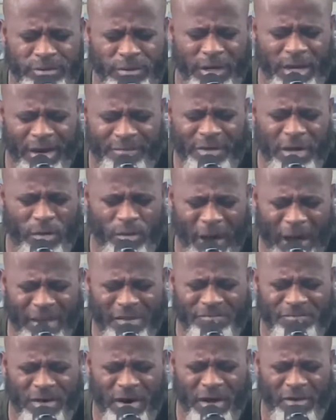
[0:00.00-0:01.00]
lovely wife,
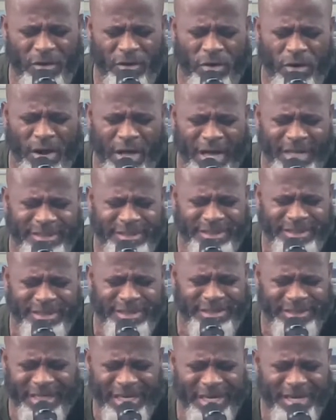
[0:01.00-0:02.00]
Father, Lord God, Sister
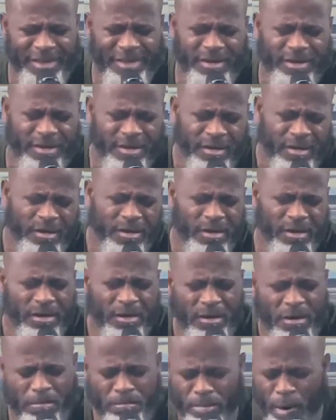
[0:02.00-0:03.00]
Cynthia
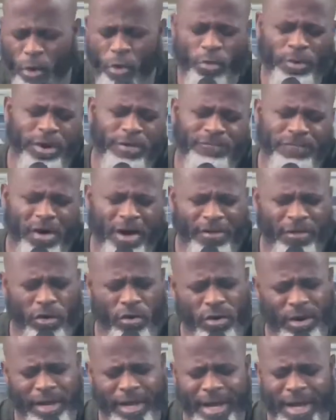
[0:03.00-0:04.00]
Bolden, Father,
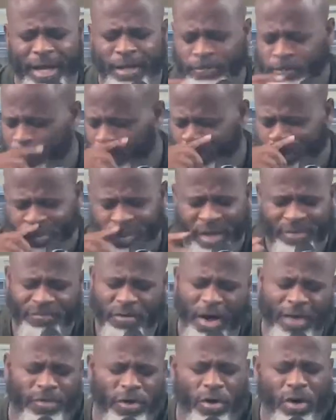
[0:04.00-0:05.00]
Lord God.
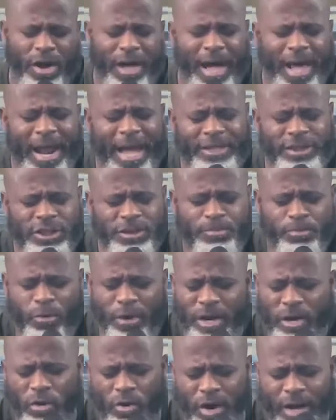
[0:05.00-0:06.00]
Father, Lord God, I just
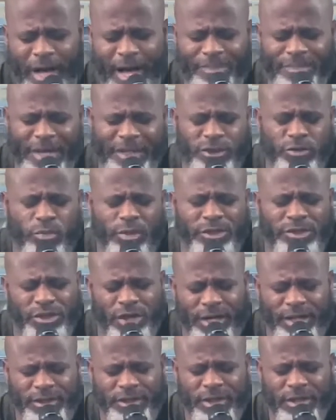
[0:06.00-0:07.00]
pray, Lord God, that you would
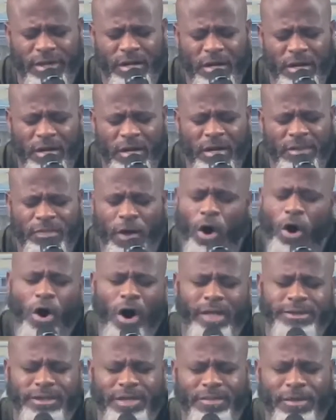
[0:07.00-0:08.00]
touch the
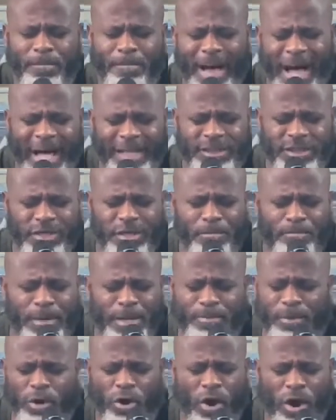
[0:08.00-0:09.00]
hearts and the minds of your
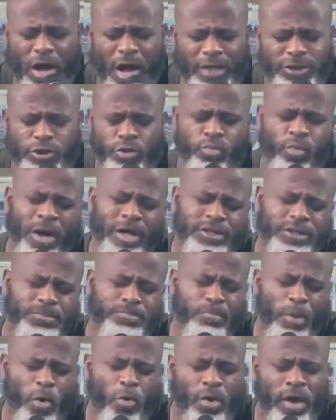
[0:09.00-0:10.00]
people, Lord God. You once
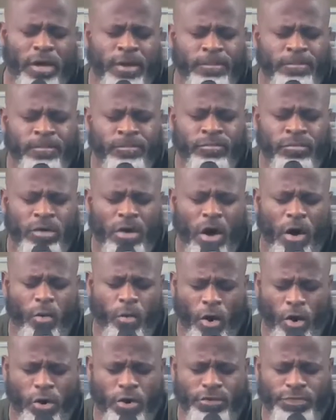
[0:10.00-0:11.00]
spoke a
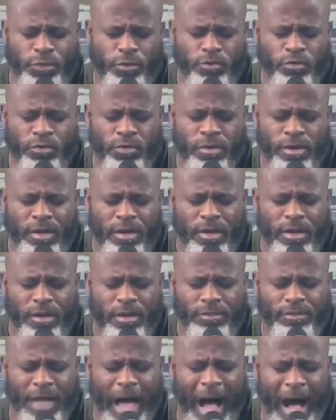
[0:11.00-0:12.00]
word through
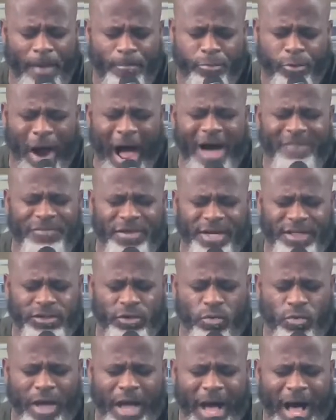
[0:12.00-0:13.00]
our prophetess,
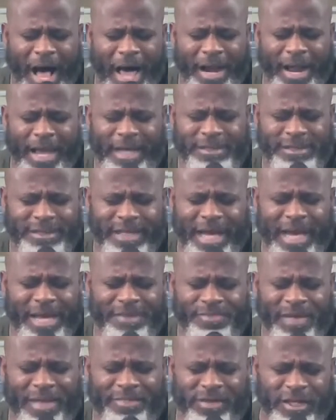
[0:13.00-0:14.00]
oh God, and
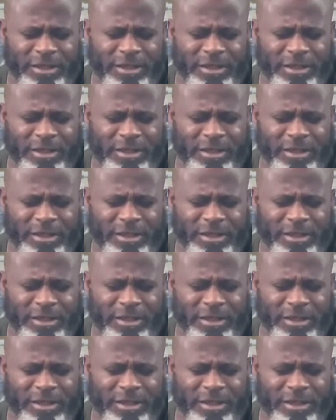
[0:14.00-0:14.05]
said that the